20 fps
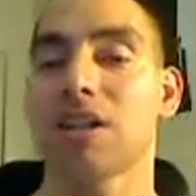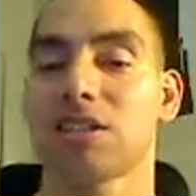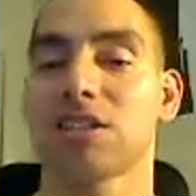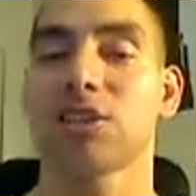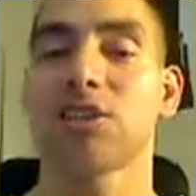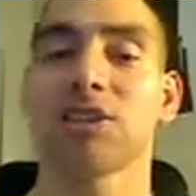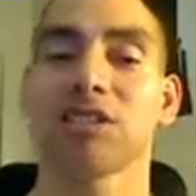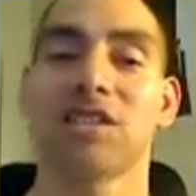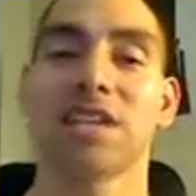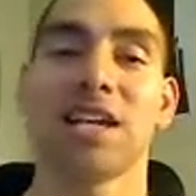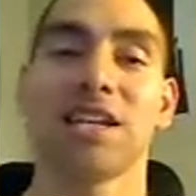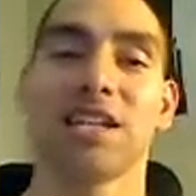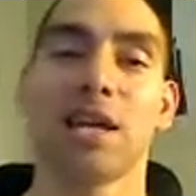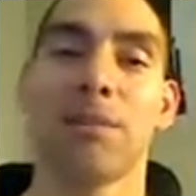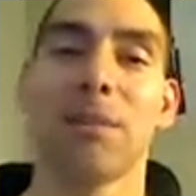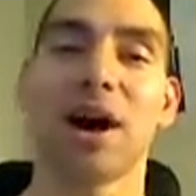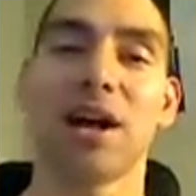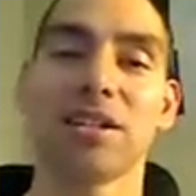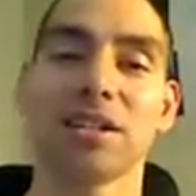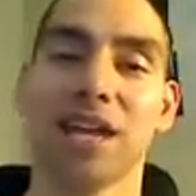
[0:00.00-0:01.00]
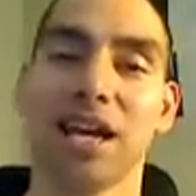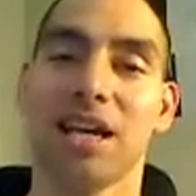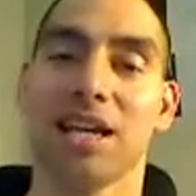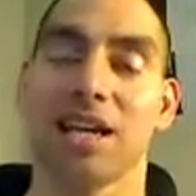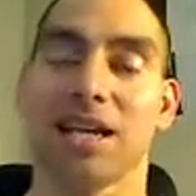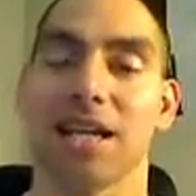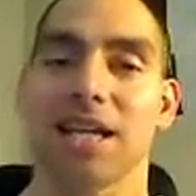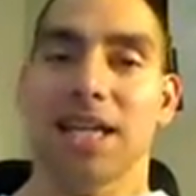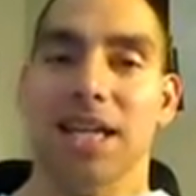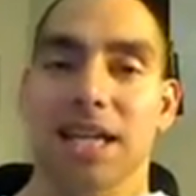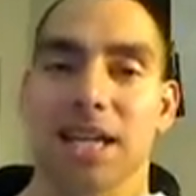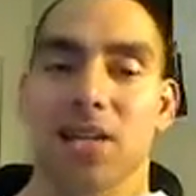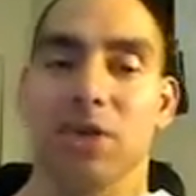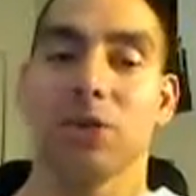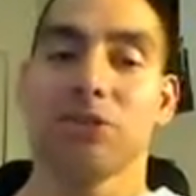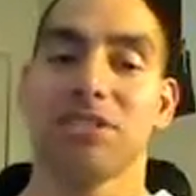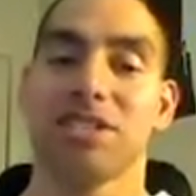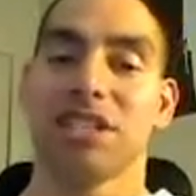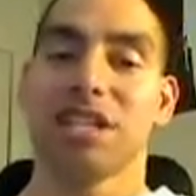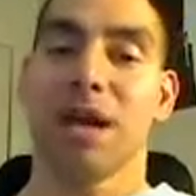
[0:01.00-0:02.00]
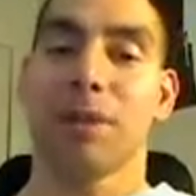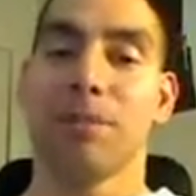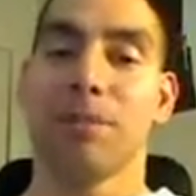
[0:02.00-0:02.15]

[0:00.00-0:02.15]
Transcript: Cyril the Snake Diabate, UFC